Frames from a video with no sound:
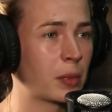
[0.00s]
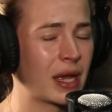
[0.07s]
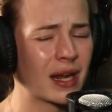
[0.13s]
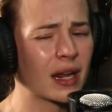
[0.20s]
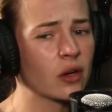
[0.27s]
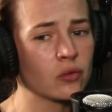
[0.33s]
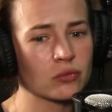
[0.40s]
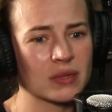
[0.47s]
and
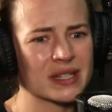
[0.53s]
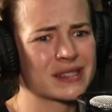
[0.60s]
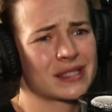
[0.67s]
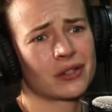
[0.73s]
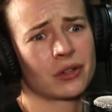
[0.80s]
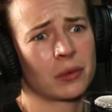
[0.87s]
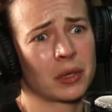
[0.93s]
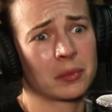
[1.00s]
I don't
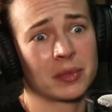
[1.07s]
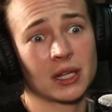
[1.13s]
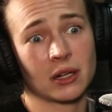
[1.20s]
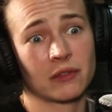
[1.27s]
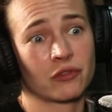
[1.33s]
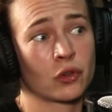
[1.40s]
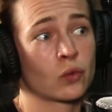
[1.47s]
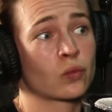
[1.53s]
necessarily want to be
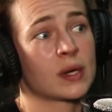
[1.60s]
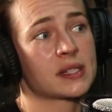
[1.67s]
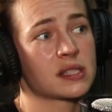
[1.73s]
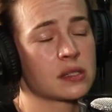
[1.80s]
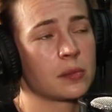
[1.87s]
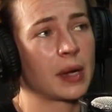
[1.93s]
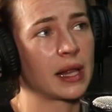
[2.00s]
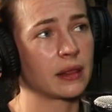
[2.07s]
on it for the
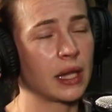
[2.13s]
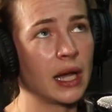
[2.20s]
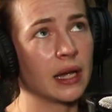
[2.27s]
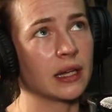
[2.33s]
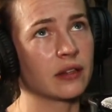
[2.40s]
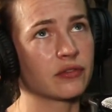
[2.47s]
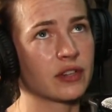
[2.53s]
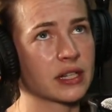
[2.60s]
rest of my
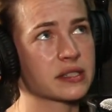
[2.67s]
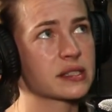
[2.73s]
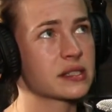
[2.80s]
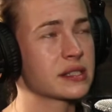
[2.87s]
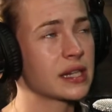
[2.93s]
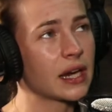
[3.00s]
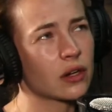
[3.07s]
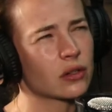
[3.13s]
life
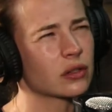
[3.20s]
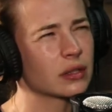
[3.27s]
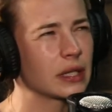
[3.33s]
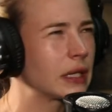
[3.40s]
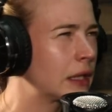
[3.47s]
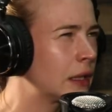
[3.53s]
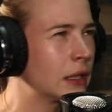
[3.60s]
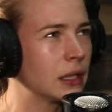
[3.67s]

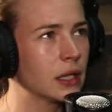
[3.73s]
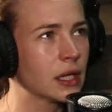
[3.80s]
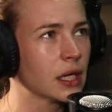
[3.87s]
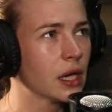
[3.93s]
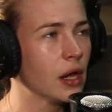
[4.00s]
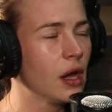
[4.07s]
necessarily,